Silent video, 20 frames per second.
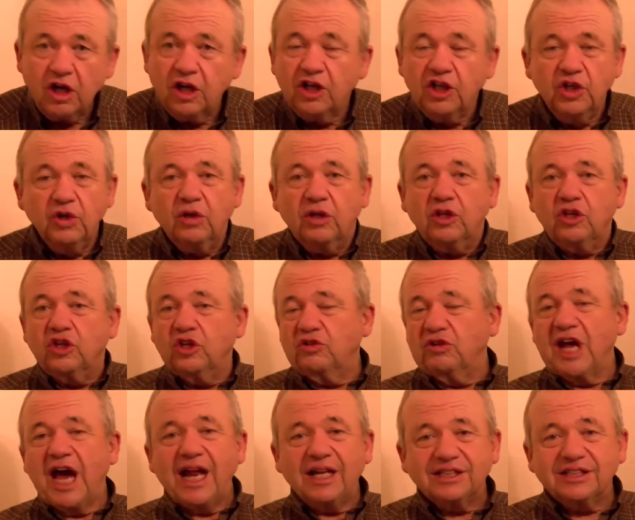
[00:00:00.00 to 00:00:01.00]
The
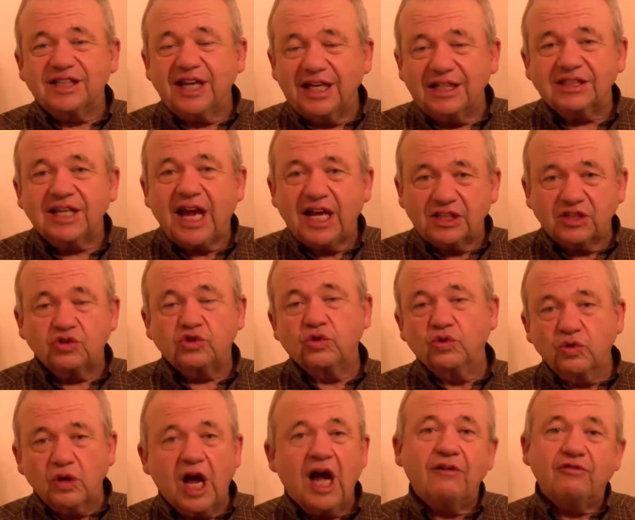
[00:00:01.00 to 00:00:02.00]
United States has
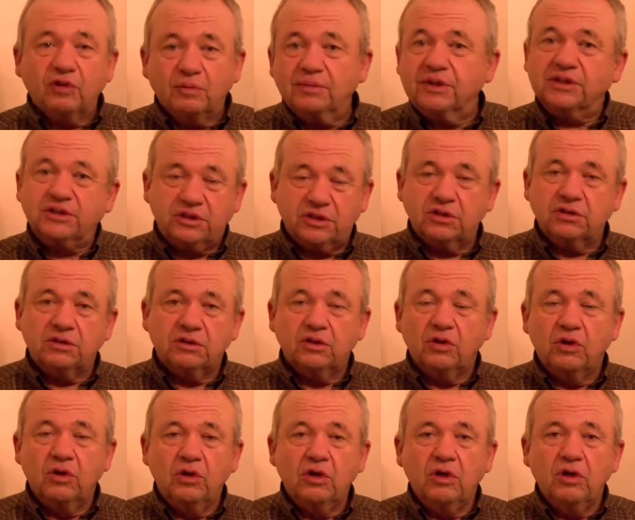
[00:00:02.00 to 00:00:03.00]
two governments.
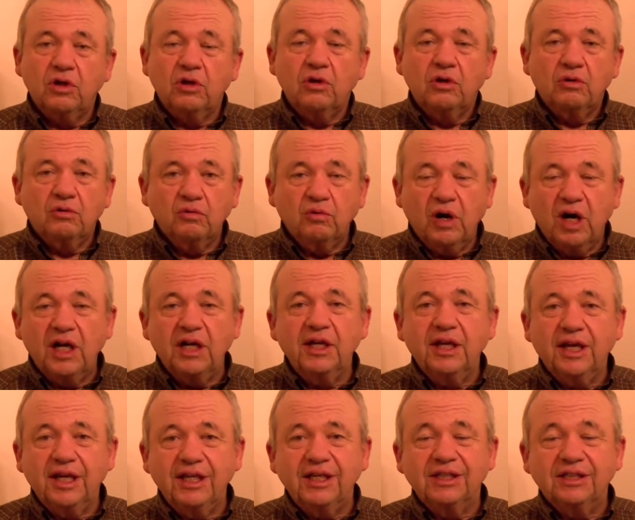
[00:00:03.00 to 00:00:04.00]
One
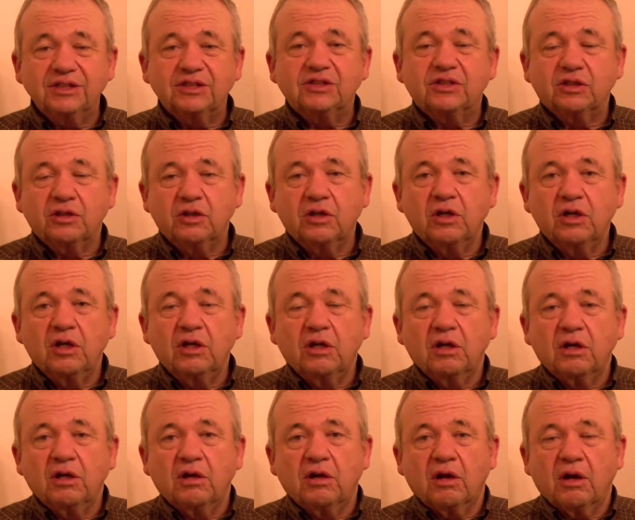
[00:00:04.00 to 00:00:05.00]
is
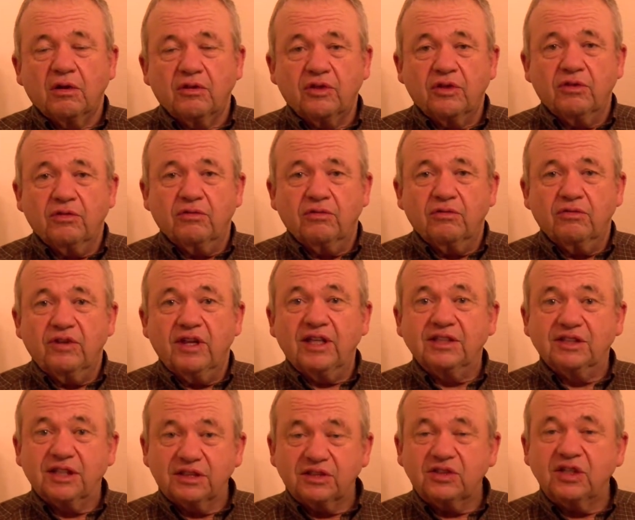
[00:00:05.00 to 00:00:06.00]
the
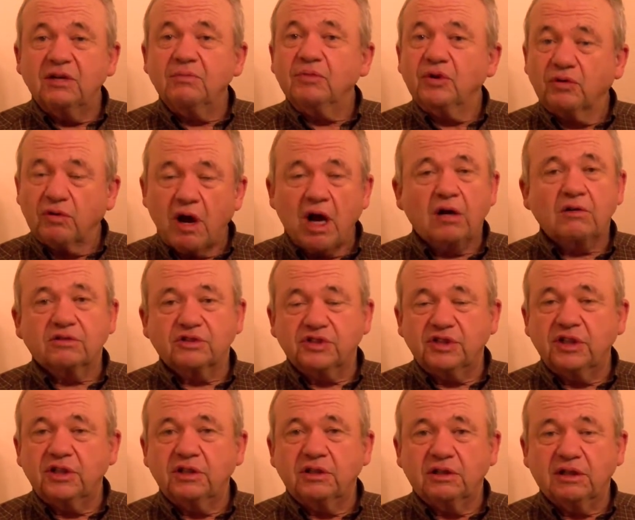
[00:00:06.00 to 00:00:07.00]
existing
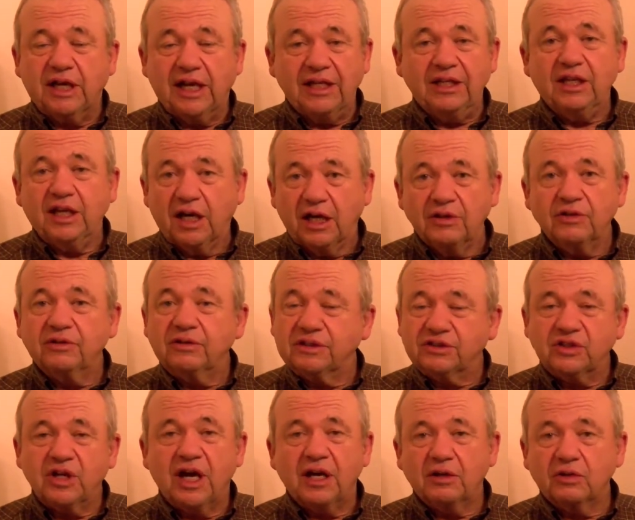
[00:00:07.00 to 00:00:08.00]
bureaucracy, and the other is
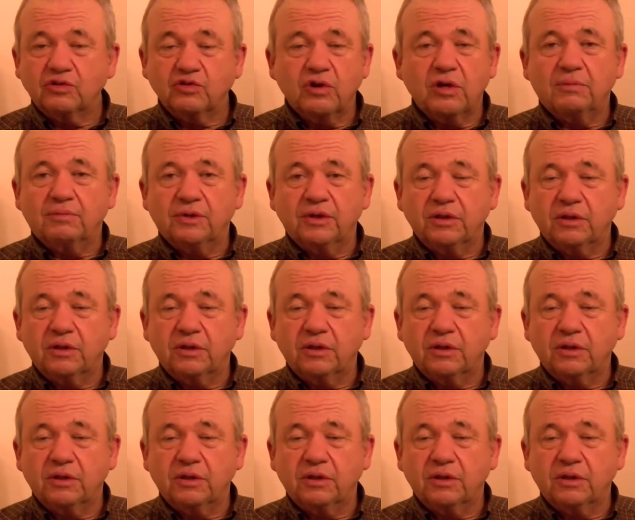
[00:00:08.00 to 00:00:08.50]
Donald Trump.